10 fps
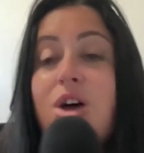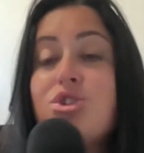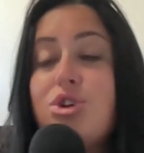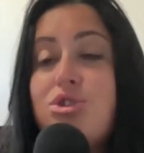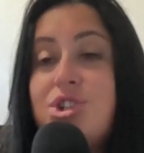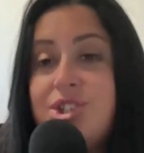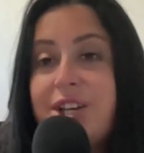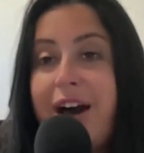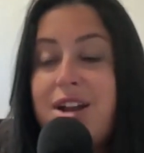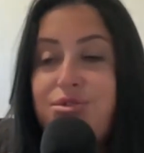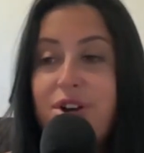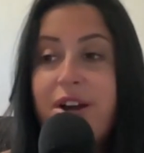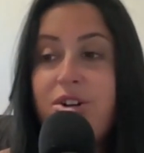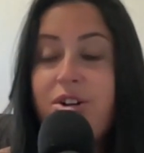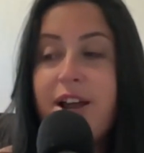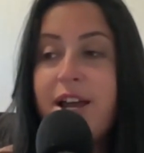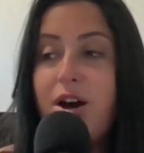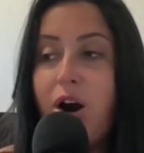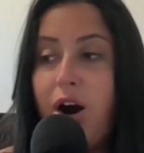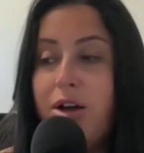So just to kind of reiterate
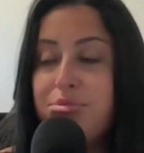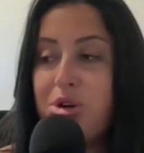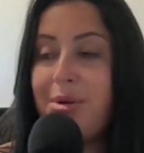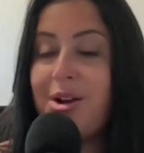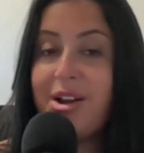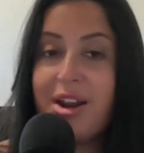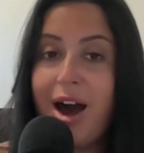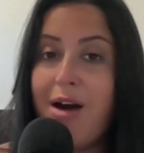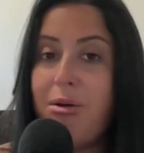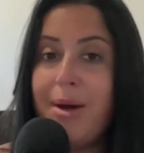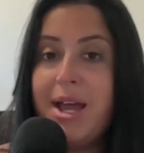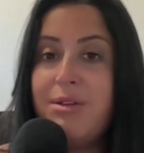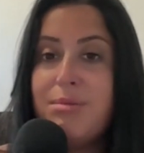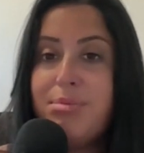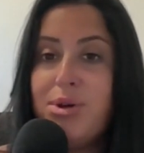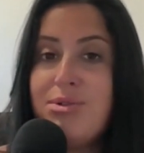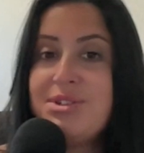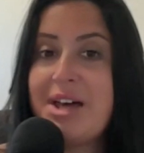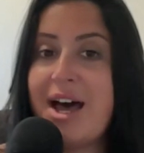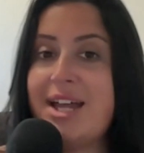on Broberg and Holloway, the
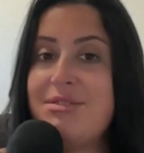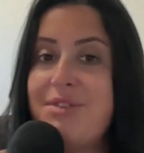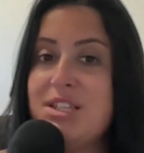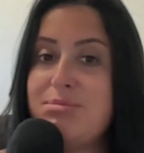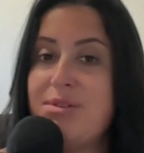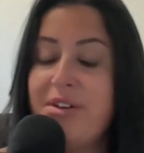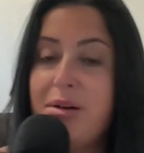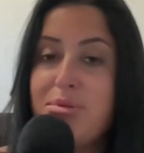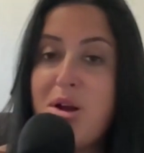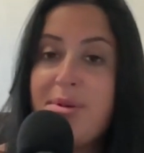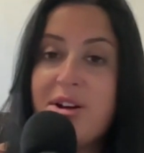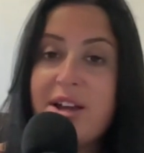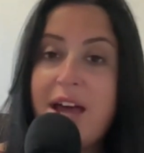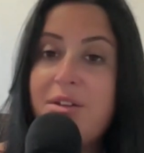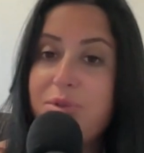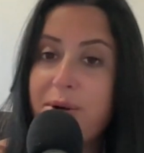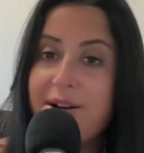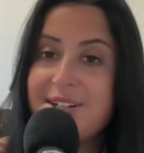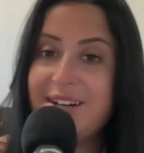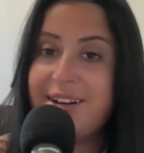Blues signed defenseman Philip Broberg and
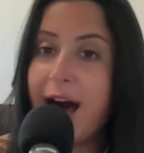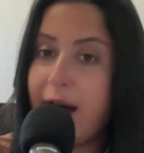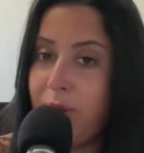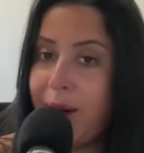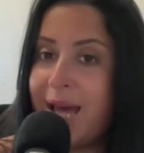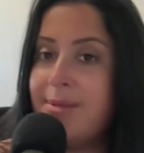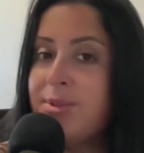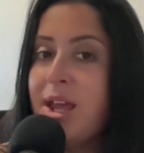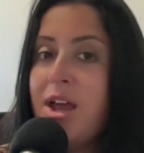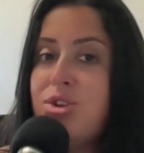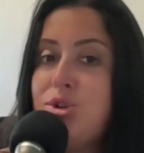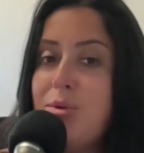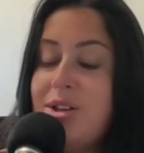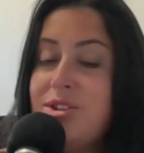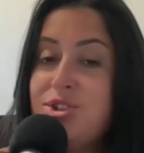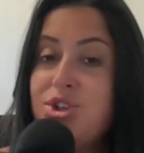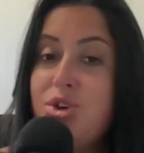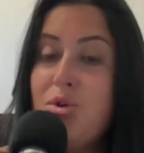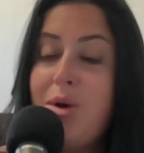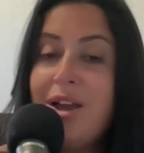forward Dylan Holloway to a
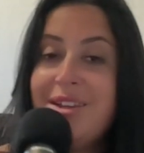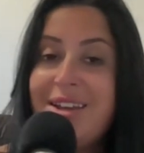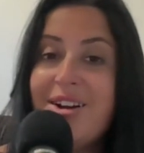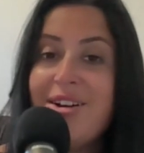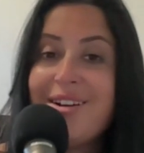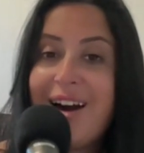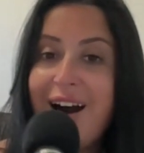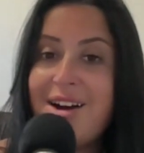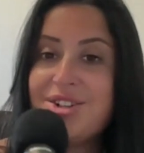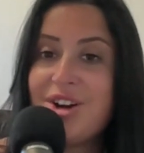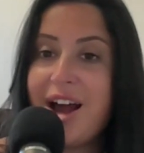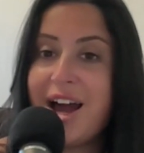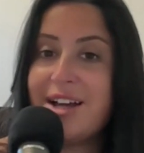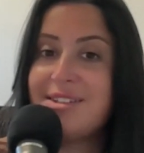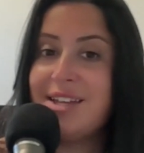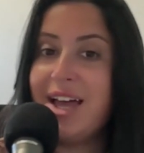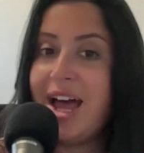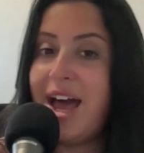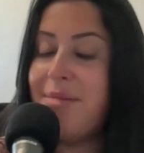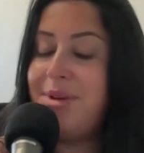2-year contract
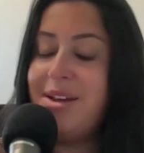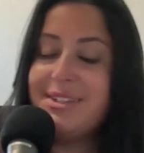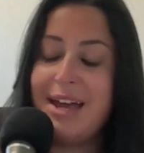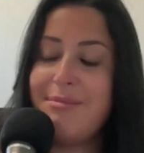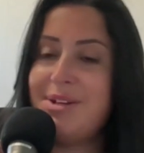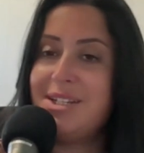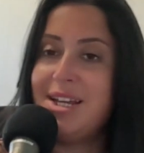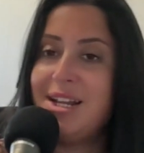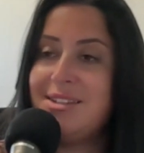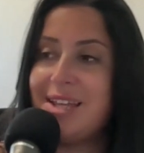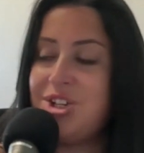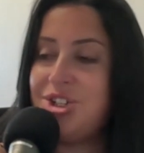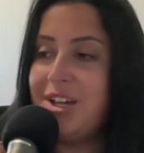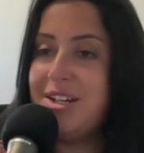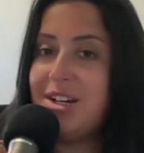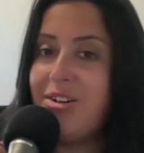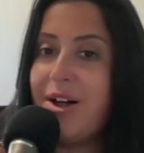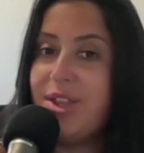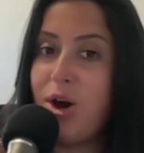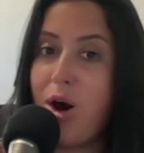because Edmonton essentially
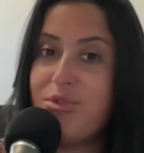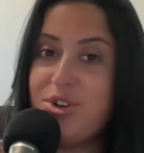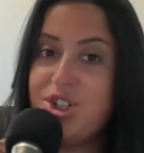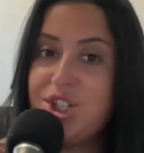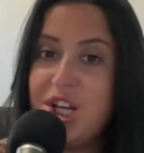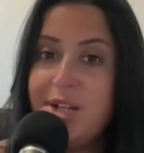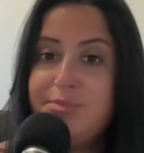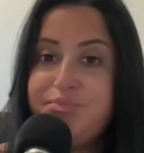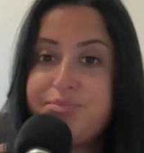declined the offer sheet.